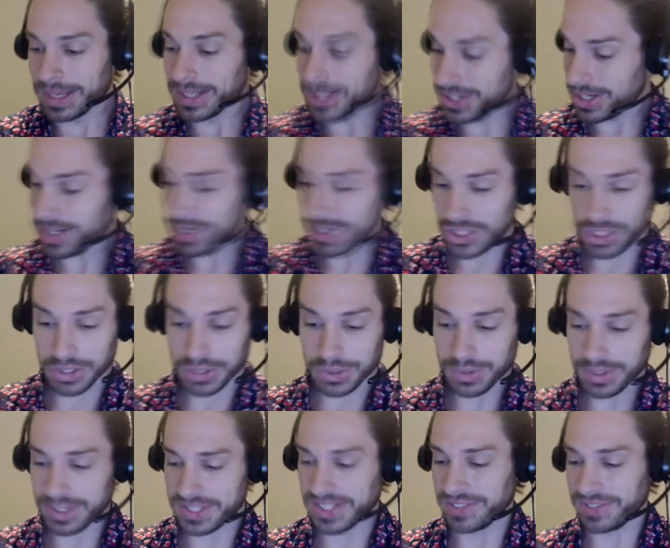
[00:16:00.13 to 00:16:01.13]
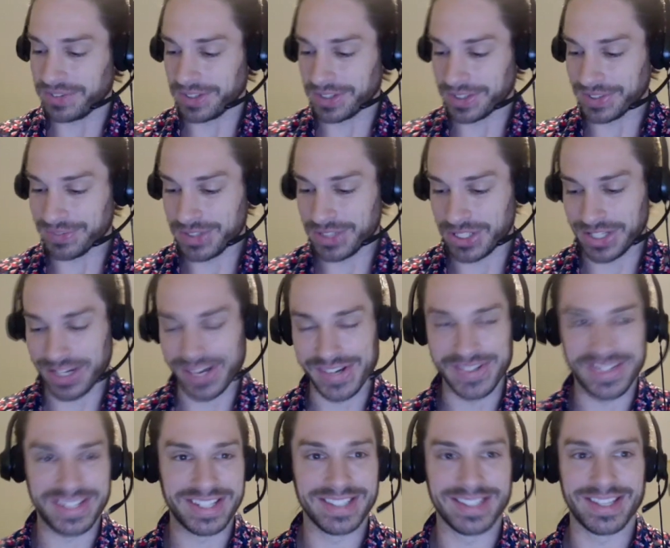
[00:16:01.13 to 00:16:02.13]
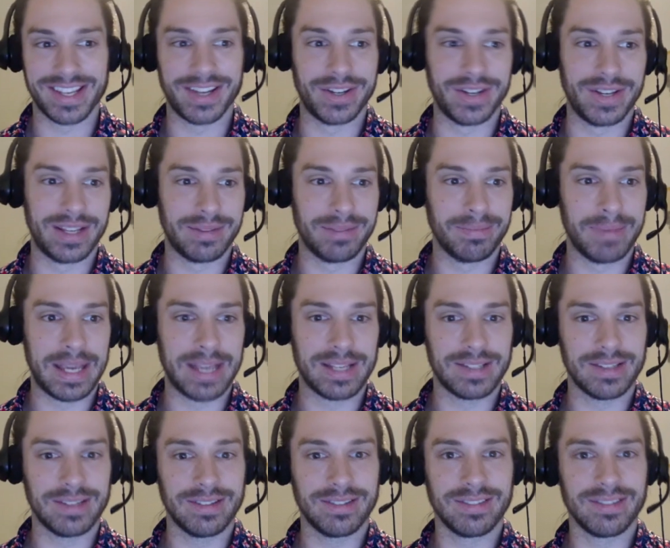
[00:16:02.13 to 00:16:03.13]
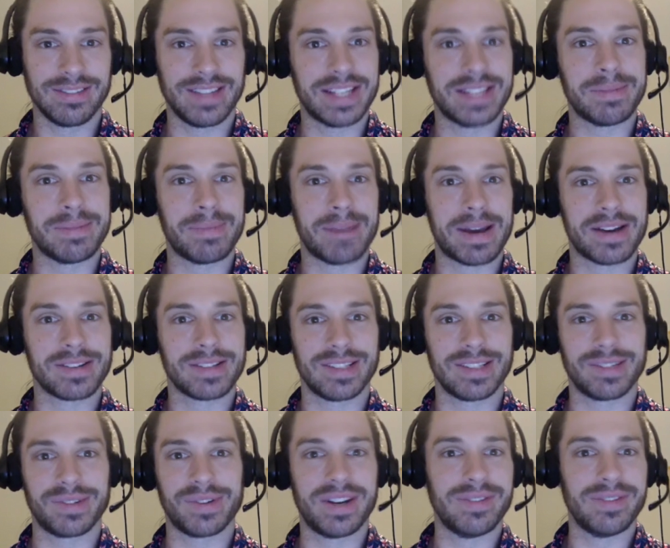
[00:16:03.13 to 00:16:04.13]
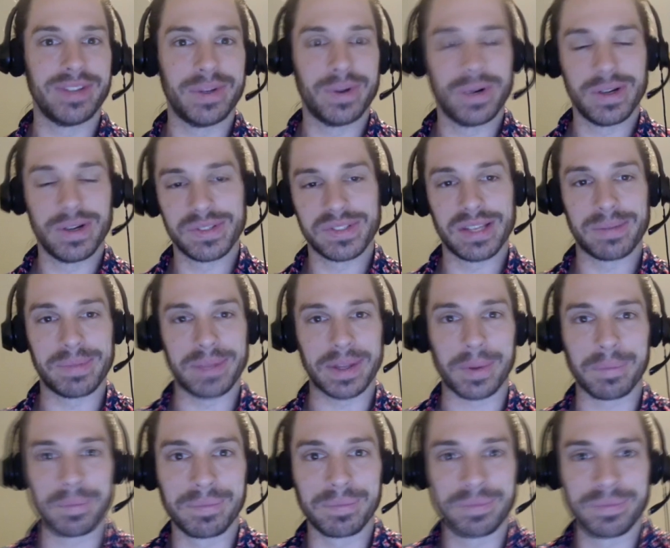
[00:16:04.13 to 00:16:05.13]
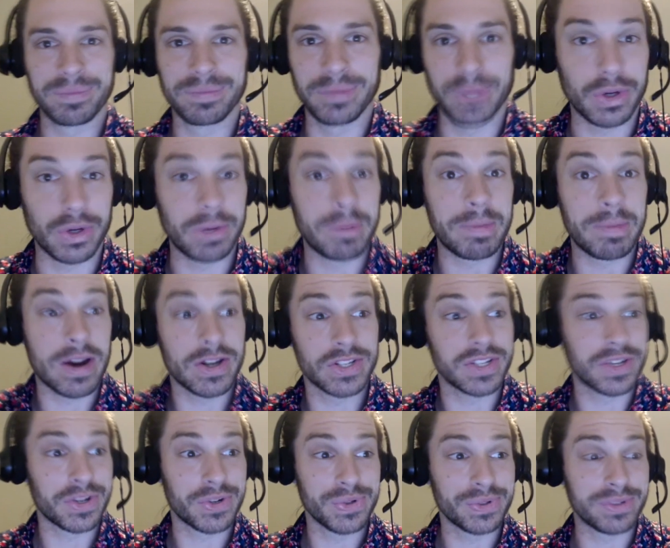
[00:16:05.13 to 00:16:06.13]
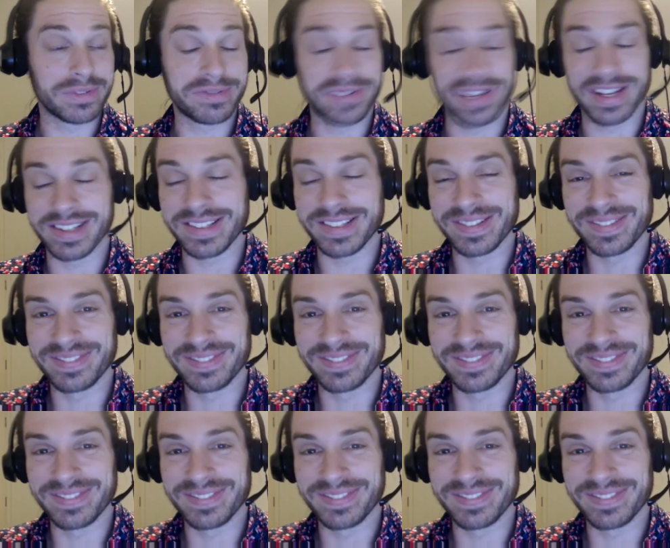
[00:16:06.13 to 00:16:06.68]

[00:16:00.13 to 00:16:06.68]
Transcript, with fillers: she called herself on it. She owned it, so it makes it less embarrassing whenever you own something. Not embarrassing at all, in fact.